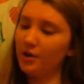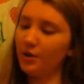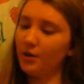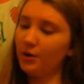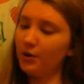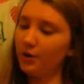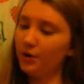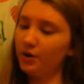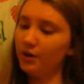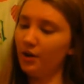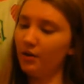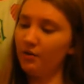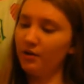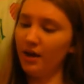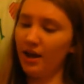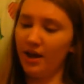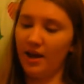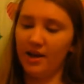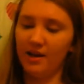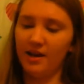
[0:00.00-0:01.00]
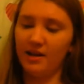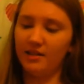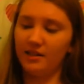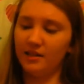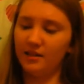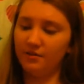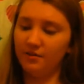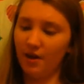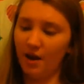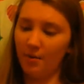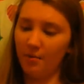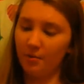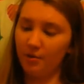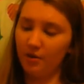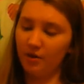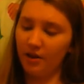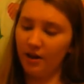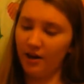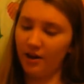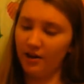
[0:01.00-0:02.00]
could locate and identify
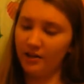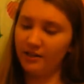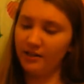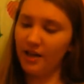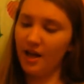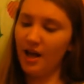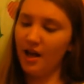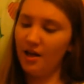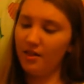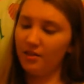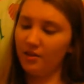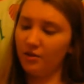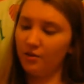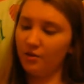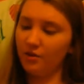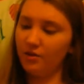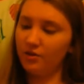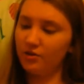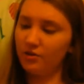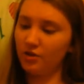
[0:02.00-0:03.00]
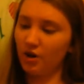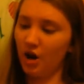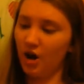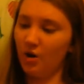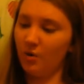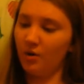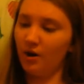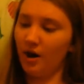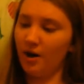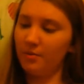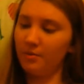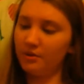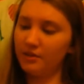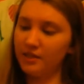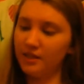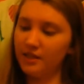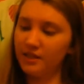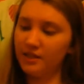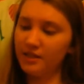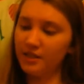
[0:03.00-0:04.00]
Polaris, the North Star, were able to
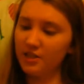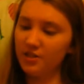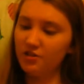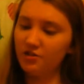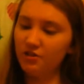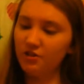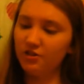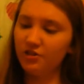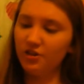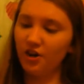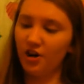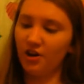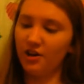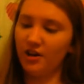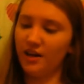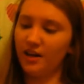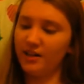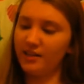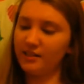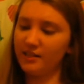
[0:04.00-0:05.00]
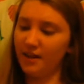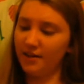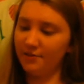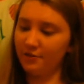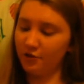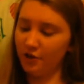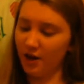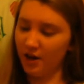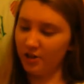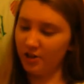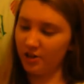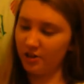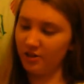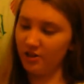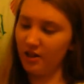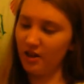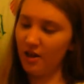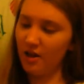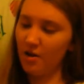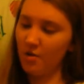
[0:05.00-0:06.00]
continue their journey in a safe direction.
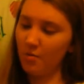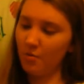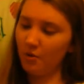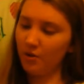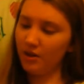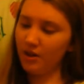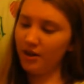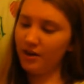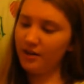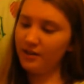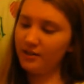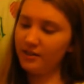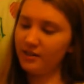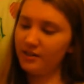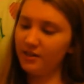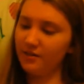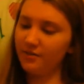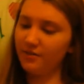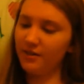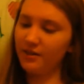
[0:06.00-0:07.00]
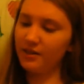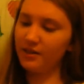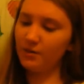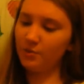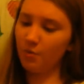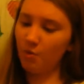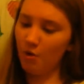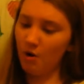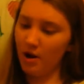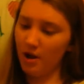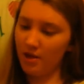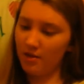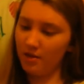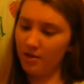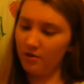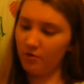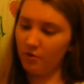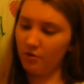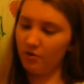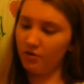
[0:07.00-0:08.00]
Polaris is a fixed point in the
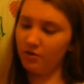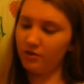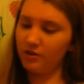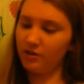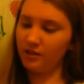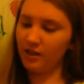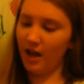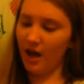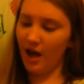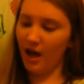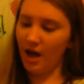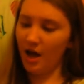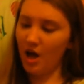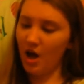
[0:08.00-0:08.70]
northern sky,